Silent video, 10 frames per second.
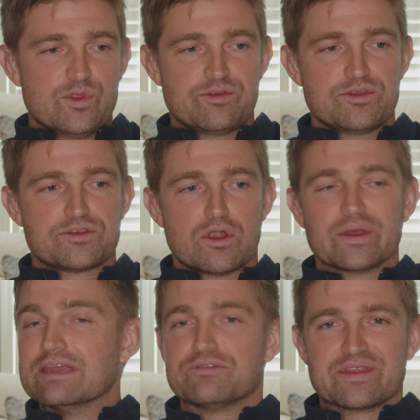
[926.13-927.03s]

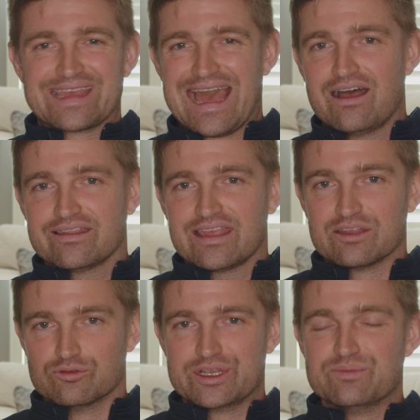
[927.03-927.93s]
throwing everything out
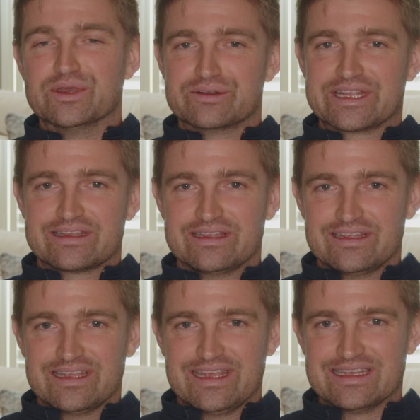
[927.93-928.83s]
and
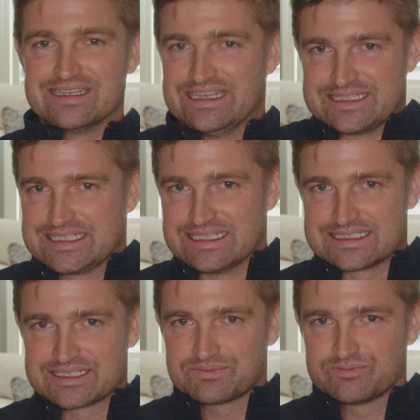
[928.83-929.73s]
rebuilding is
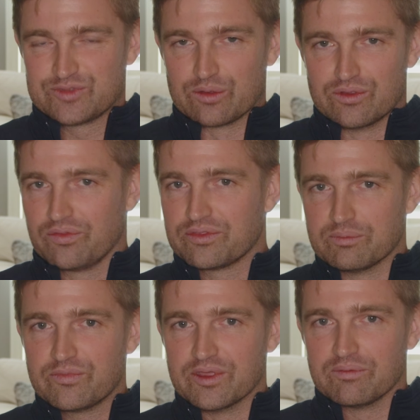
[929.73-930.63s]
is you know not the
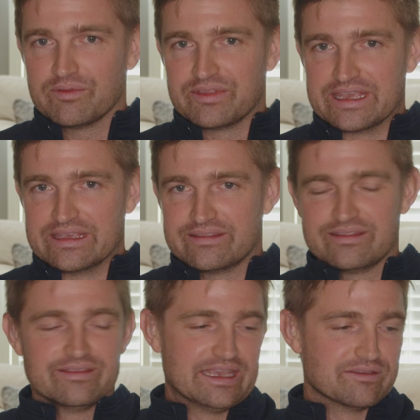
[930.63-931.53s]
the the,
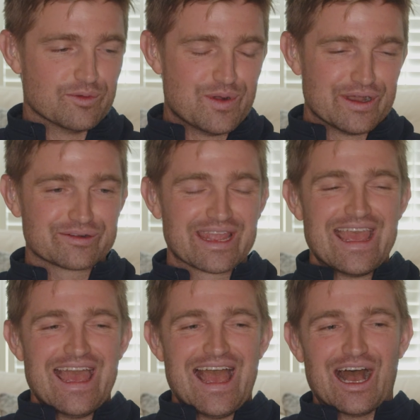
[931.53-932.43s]
the end of the world.
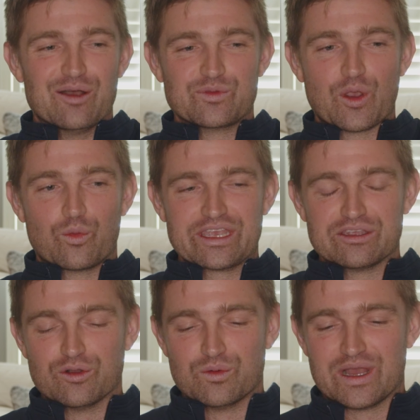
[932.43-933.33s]
Um, you know we
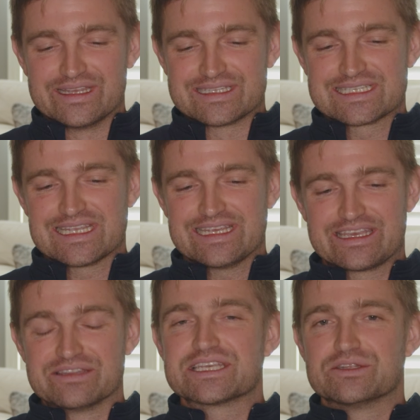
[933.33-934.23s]
can always
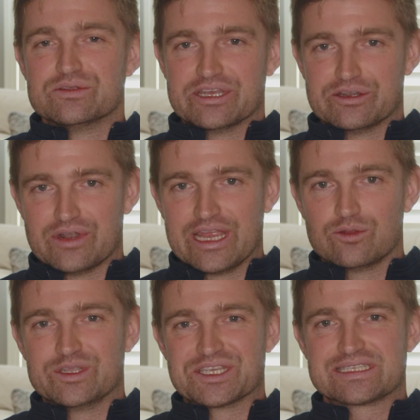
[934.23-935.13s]
continue to
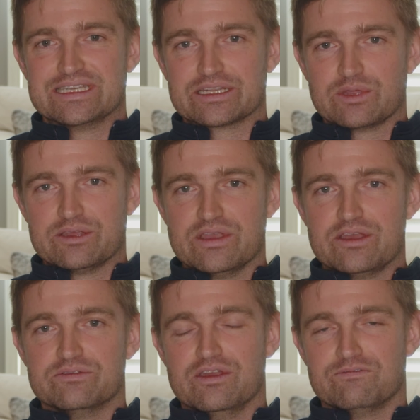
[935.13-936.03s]
iterate. We just need
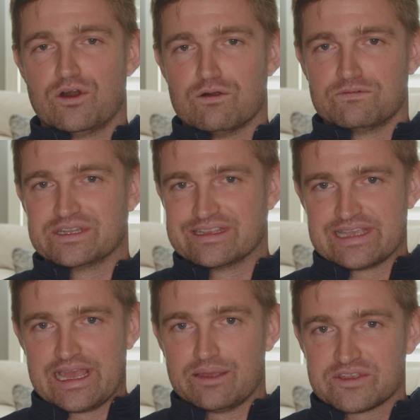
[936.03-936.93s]
to evolve and
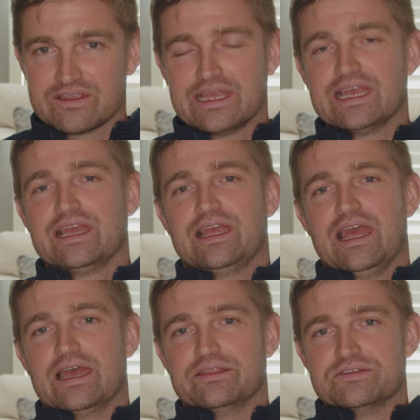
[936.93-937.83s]
adapt,
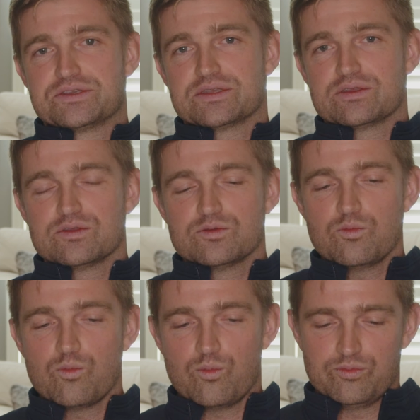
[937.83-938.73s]
and
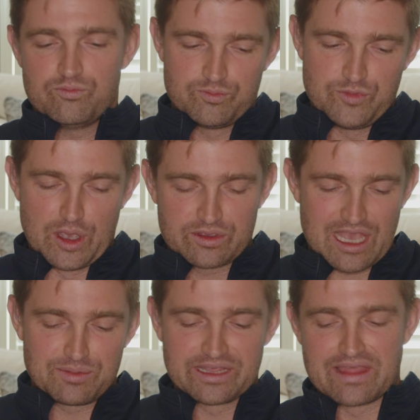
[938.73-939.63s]
you know
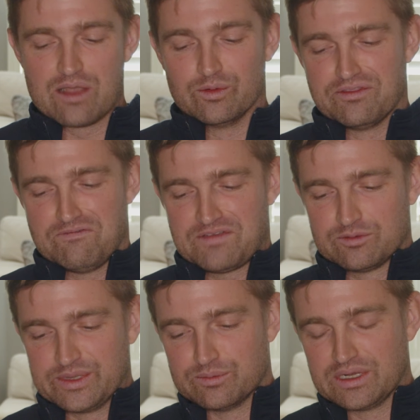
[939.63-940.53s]
coupling that with the
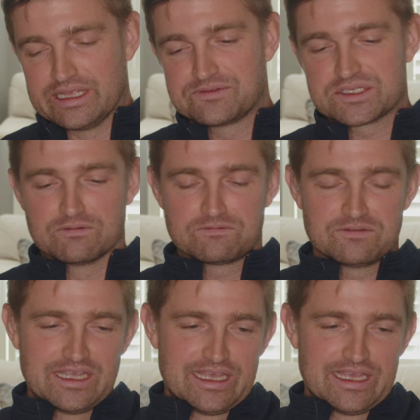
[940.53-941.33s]
fundamental beliefs of